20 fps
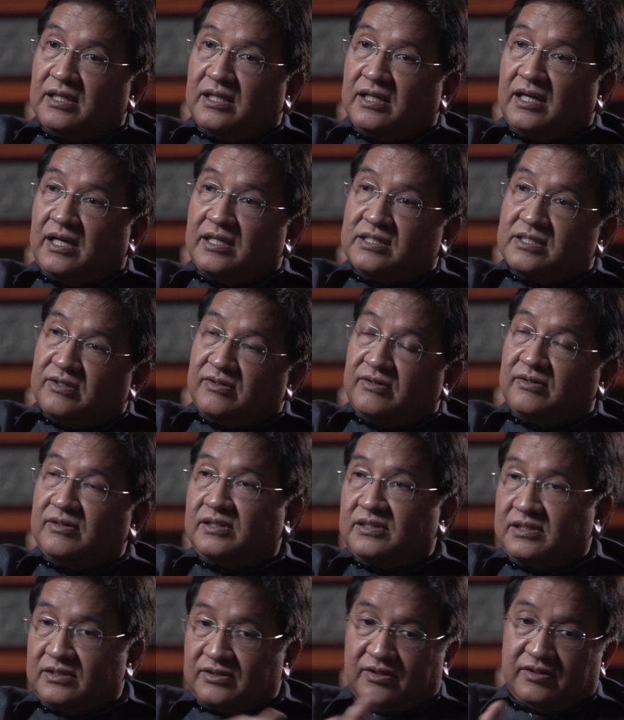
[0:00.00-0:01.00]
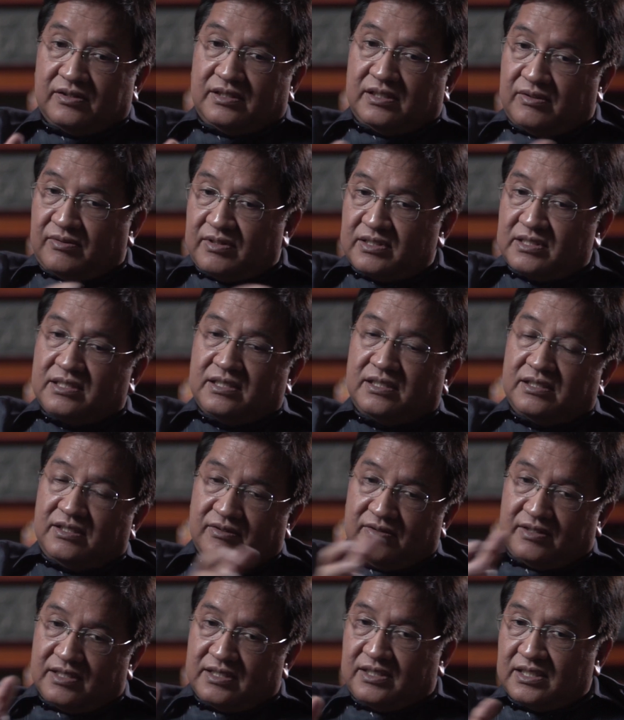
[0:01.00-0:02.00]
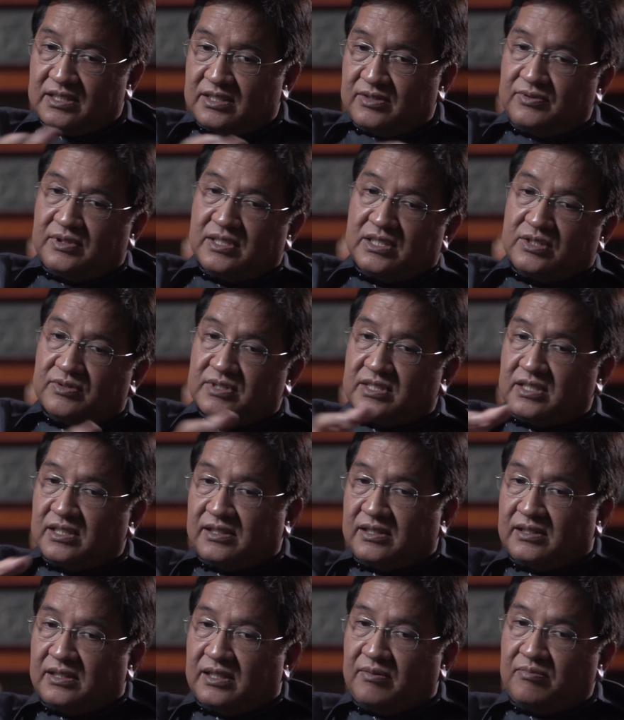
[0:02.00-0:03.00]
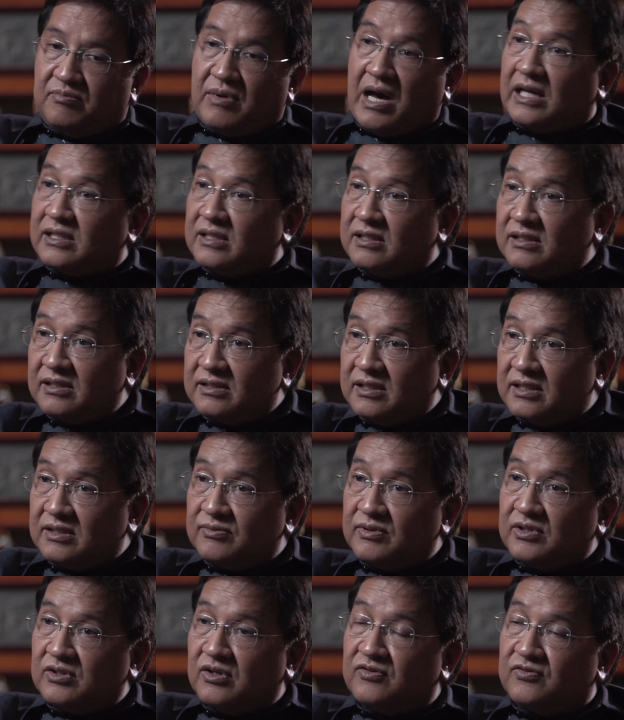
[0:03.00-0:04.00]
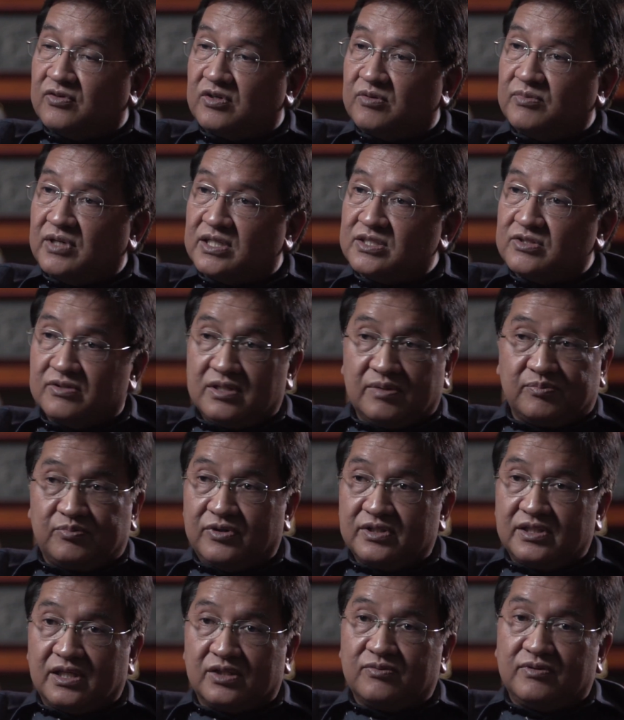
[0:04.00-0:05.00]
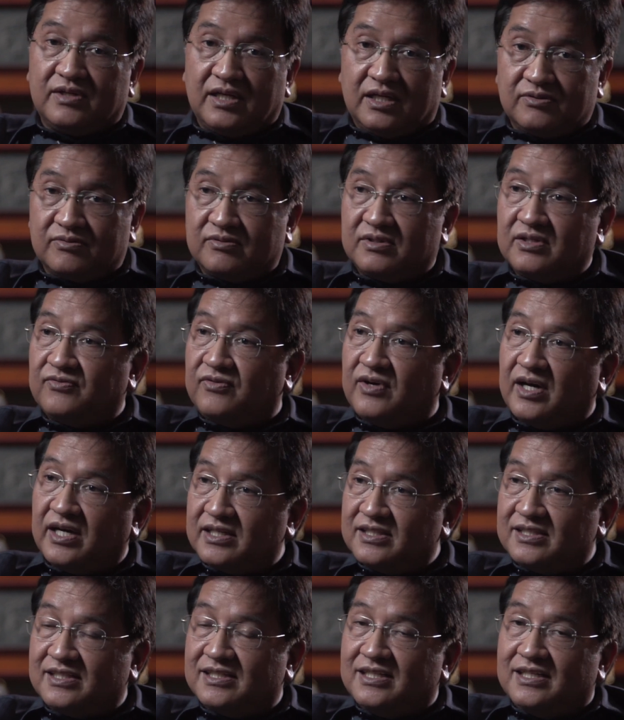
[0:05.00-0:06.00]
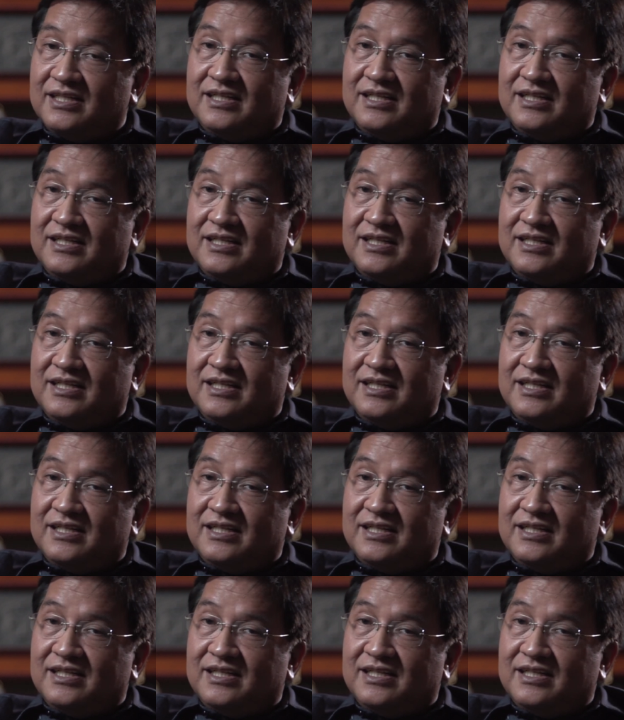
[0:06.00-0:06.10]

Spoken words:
And so, in short, there was, this was a battle that went on for months, to the point that we had to divide